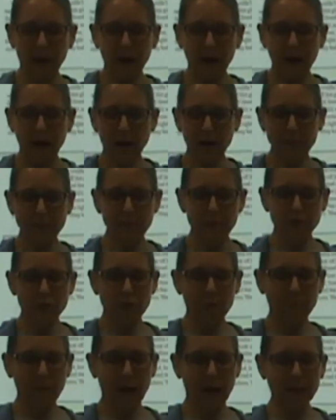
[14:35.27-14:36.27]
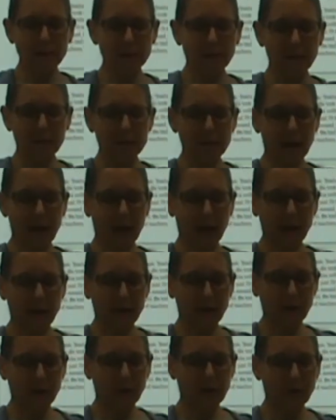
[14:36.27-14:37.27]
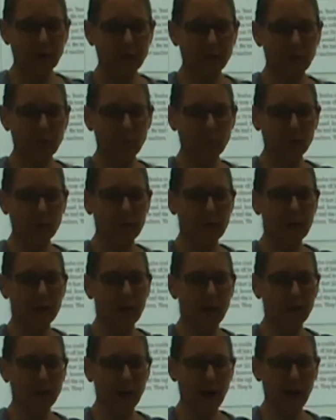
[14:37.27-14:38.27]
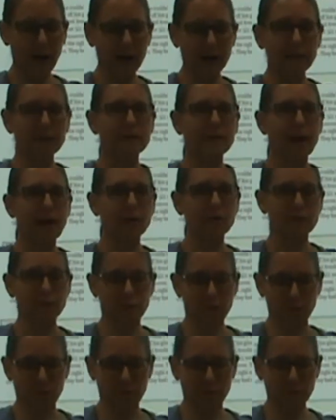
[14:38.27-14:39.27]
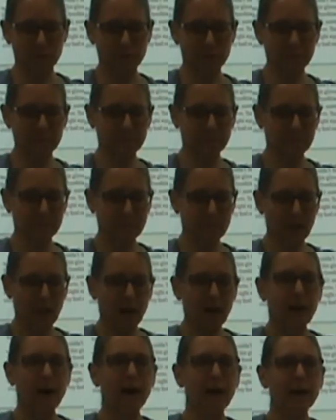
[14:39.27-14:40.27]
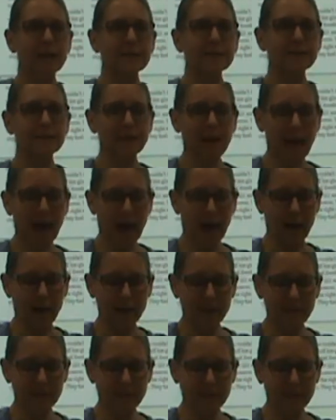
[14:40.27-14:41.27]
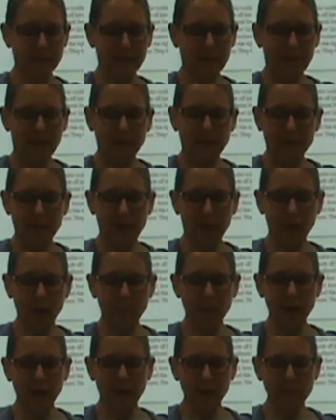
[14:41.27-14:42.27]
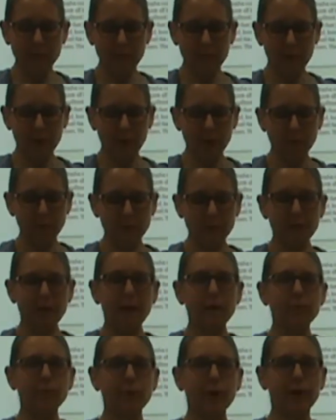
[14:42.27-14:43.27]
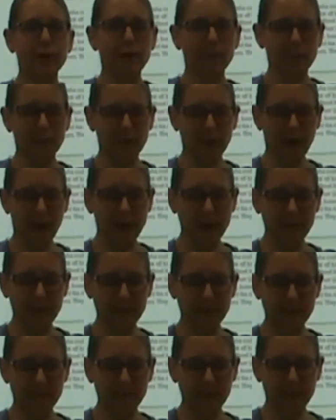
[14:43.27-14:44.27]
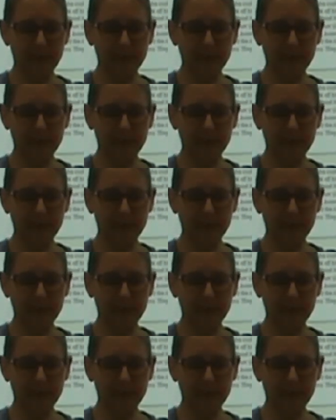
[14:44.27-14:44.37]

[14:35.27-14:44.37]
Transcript: Oxygen mask and tank for breathing at the highest altitudes. Ice axe to help climb slopes and break up the ice.